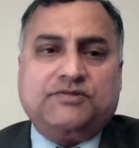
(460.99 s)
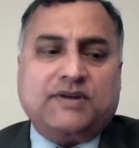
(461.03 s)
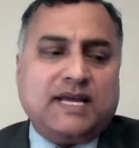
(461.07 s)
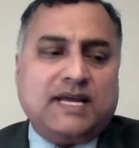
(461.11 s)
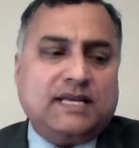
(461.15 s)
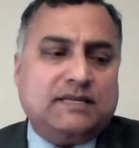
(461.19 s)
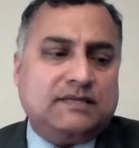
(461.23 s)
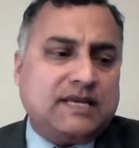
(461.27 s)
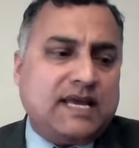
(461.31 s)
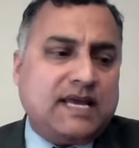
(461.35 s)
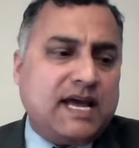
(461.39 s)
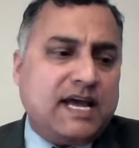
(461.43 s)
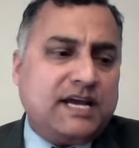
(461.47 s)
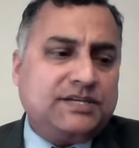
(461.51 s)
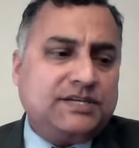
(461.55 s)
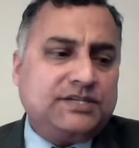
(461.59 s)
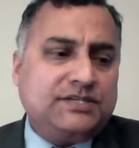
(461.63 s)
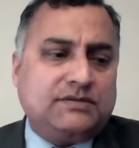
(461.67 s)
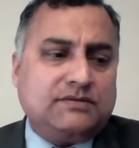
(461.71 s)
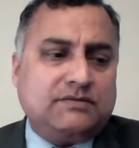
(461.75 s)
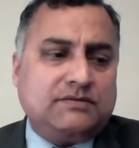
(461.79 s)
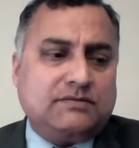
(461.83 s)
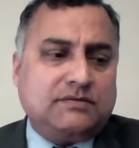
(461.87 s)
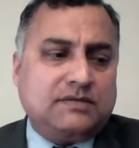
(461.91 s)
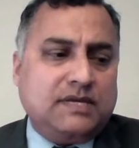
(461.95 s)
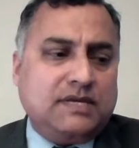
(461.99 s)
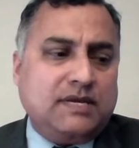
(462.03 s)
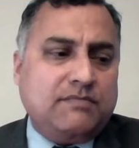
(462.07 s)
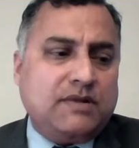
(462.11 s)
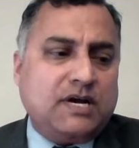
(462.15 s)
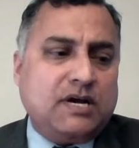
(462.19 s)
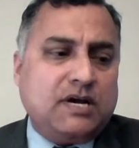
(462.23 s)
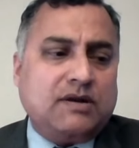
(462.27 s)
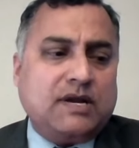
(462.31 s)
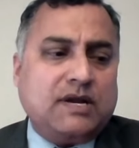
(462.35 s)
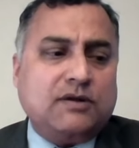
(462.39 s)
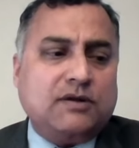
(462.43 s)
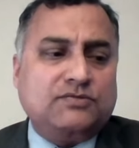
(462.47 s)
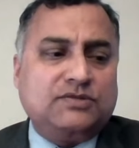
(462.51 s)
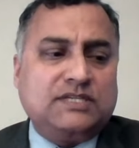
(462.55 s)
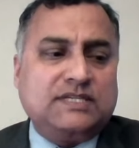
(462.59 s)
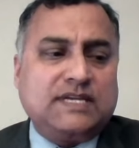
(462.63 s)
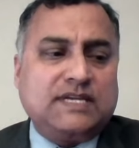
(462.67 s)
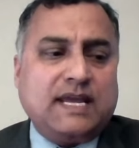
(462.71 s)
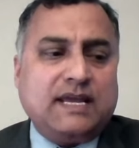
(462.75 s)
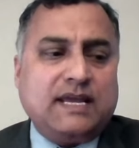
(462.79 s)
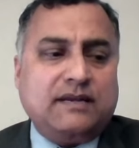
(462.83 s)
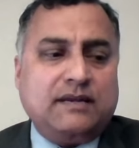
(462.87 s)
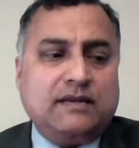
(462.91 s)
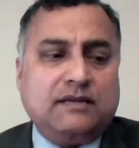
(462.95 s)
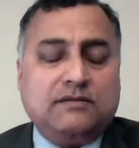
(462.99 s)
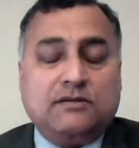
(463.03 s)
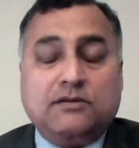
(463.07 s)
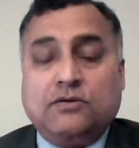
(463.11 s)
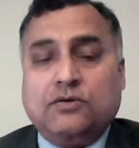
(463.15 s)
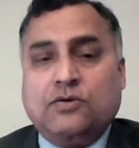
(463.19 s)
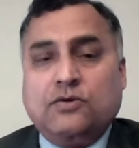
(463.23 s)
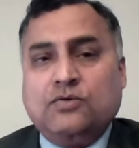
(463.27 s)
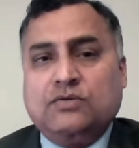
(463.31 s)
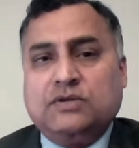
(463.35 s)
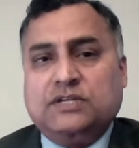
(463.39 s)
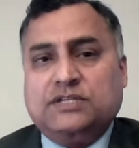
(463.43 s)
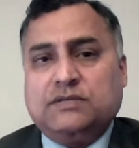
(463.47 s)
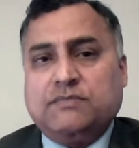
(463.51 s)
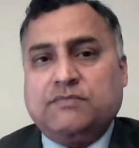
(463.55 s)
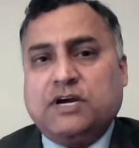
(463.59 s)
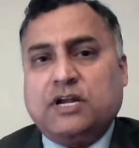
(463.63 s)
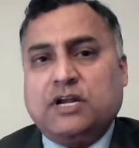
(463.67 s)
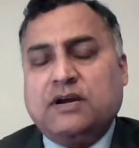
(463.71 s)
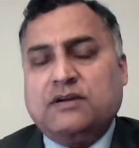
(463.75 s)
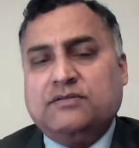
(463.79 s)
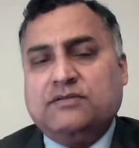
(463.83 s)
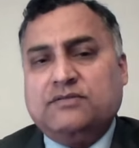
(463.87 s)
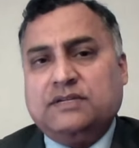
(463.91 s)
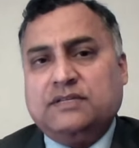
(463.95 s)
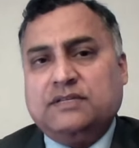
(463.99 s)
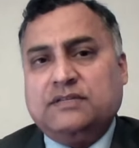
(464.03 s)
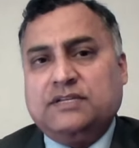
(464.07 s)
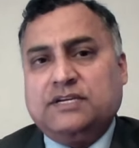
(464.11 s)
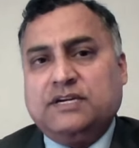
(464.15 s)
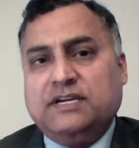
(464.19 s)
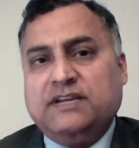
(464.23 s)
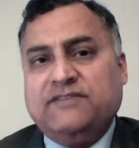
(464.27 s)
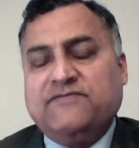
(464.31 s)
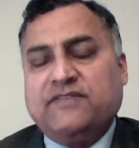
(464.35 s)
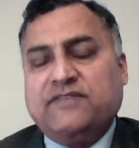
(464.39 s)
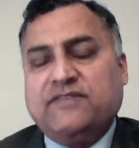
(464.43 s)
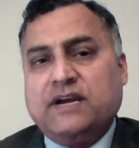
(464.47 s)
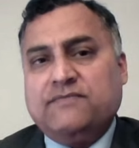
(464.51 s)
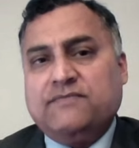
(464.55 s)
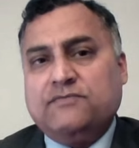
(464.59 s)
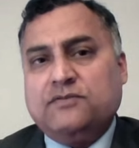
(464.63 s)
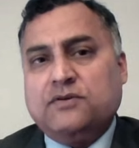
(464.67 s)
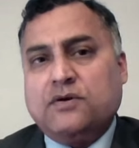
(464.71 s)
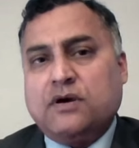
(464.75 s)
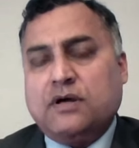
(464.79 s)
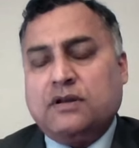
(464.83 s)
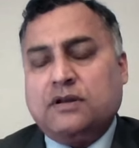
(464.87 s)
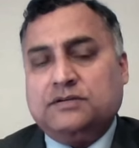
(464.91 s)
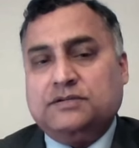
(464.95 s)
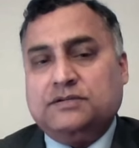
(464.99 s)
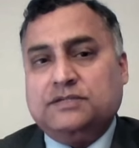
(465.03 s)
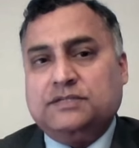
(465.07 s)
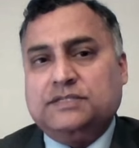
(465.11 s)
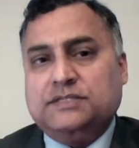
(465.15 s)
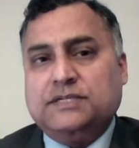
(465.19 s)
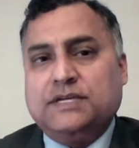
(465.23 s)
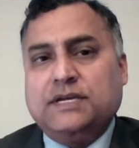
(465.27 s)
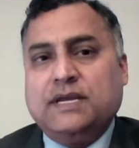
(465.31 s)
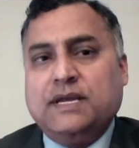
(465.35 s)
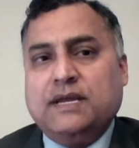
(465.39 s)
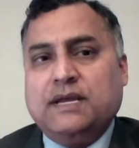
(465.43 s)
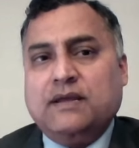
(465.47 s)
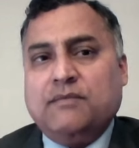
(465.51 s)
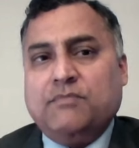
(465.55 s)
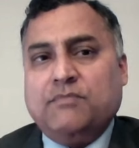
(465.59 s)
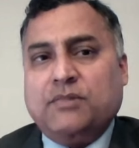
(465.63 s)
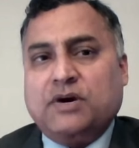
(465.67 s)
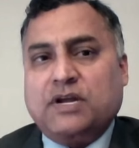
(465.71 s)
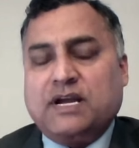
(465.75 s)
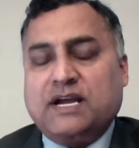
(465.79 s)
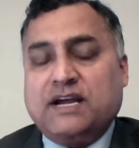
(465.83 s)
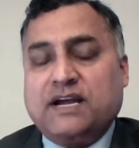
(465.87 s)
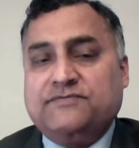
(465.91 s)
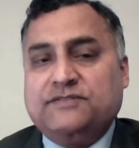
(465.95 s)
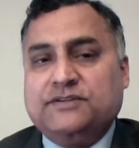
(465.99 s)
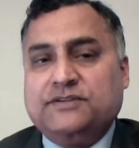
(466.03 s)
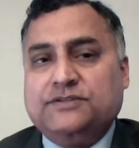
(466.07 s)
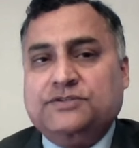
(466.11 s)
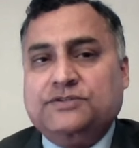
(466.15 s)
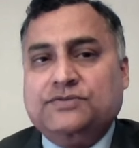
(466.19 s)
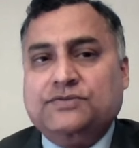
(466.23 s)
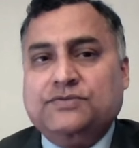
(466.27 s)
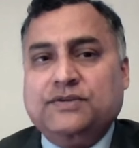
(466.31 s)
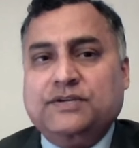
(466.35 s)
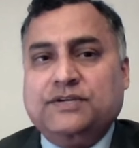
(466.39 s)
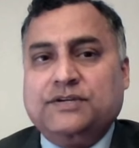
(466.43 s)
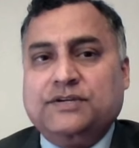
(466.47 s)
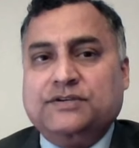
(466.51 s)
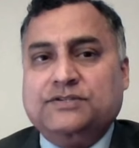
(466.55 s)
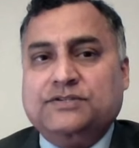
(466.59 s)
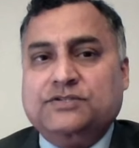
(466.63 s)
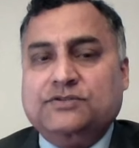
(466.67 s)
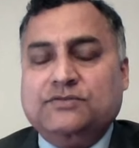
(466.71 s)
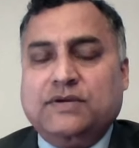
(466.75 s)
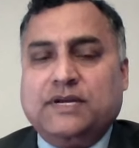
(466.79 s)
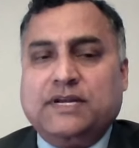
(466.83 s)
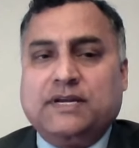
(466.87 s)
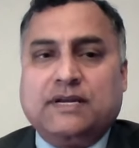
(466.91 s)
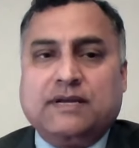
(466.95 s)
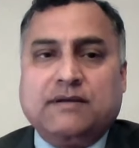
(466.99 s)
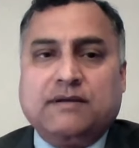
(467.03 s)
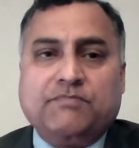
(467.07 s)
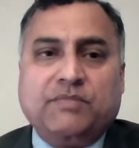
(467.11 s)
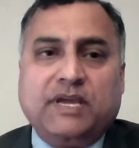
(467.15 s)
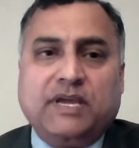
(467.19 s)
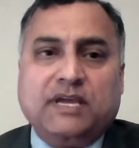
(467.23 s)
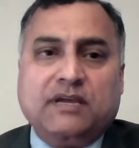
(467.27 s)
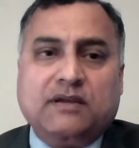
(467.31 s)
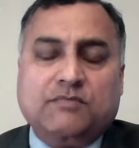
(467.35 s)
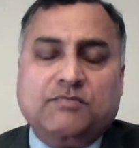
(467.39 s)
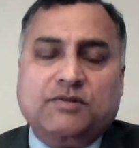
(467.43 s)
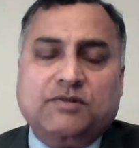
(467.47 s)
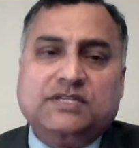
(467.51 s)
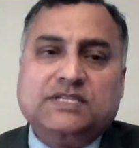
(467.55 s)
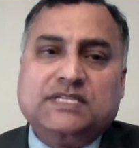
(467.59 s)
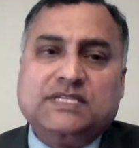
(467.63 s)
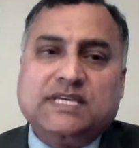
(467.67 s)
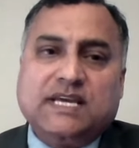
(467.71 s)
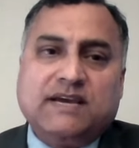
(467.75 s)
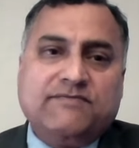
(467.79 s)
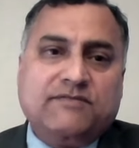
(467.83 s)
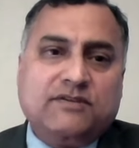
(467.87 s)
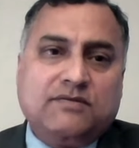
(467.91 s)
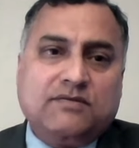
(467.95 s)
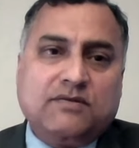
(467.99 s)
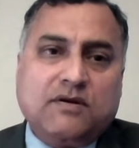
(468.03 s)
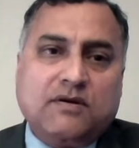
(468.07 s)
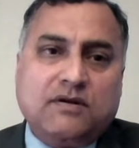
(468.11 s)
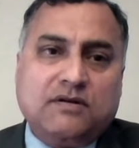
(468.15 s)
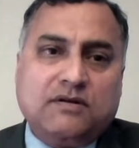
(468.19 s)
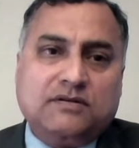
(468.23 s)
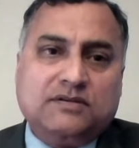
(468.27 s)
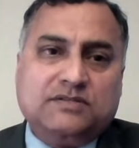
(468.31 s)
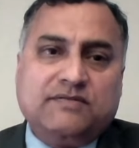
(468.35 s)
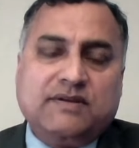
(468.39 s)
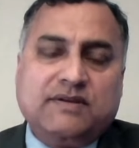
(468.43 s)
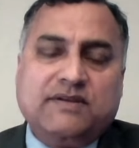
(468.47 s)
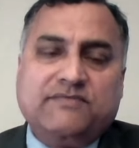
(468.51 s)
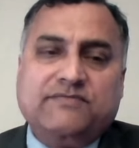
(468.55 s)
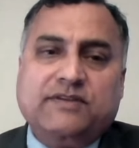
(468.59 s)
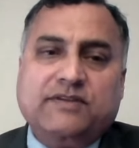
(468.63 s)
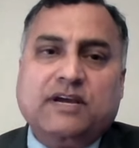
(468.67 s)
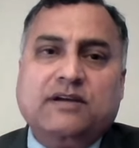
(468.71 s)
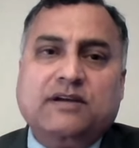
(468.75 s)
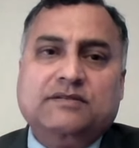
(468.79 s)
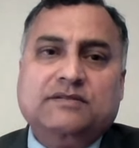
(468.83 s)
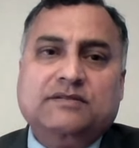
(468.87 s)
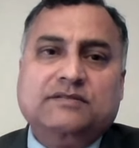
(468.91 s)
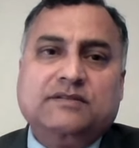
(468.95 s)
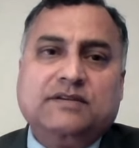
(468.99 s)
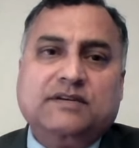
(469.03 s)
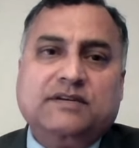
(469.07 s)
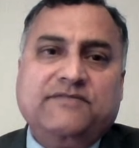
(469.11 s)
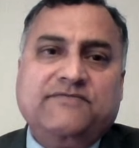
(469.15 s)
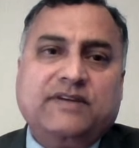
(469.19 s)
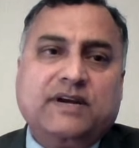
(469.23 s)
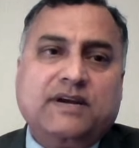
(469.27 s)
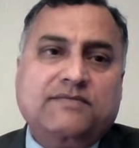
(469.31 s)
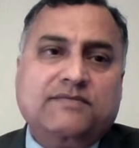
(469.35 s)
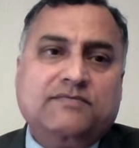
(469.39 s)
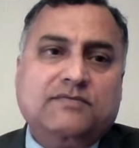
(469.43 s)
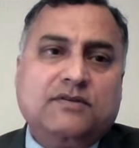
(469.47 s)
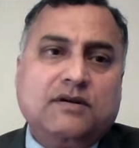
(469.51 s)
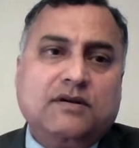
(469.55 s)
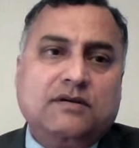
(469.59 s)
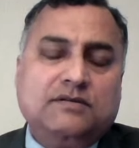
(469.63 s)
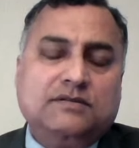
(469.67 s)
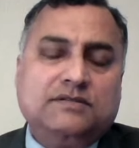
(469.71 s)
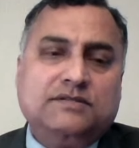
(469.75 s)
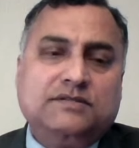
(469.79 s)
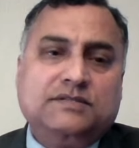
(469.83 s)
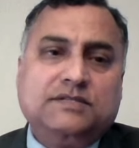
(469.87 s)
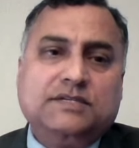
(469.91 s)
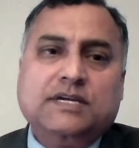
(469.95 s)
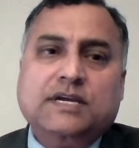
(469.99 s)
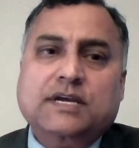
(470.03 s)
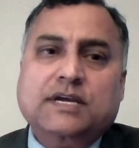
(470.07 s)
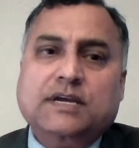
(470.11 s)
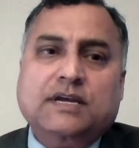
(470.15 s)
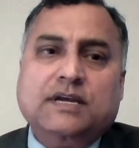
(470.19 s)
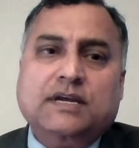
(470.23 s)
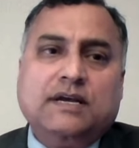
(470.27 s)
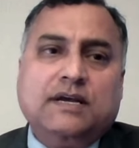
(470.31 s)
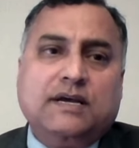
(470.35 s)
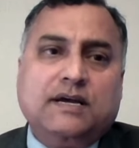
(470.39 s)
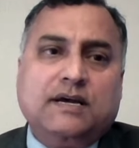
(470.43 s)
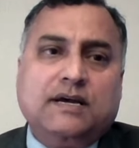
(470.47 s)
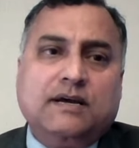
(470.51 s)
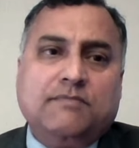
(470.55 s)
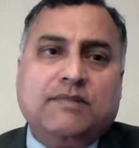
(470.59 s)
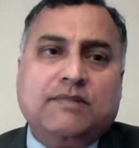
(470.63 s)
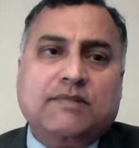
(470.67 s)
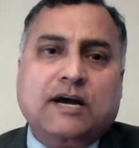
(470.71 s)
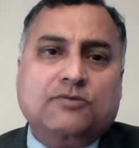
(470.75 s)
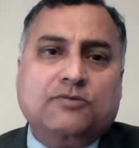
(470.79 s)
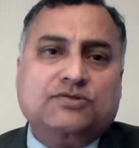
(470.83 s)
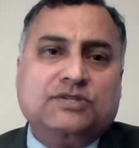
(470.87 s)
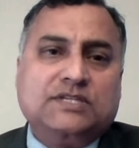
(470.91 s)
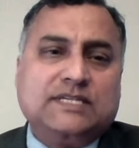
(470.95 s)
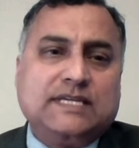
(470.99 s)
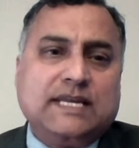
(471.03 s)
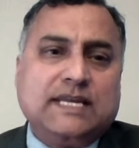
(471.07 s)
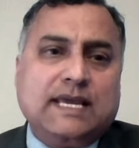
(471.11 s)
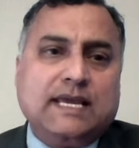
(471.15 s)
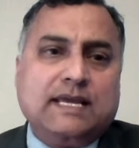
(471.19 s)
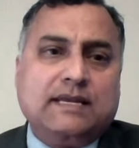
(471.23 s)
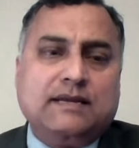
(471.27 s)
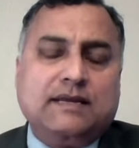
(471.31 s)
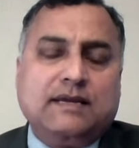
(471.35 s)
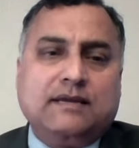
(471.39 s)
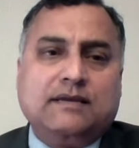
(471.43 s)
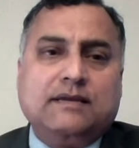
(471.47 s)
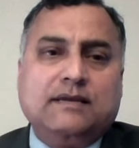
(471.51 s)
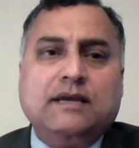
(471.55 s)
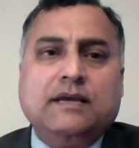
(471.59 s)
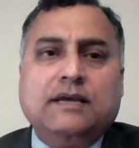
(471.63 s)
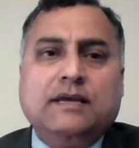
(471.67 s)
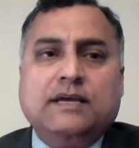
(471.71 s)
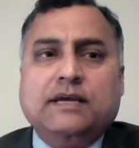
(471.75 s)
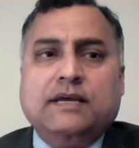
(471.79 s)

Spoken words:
transaction or the amount outstanding, the loan is about $135. But after 2 years, you end up paying about $7 for every $135 outstanding.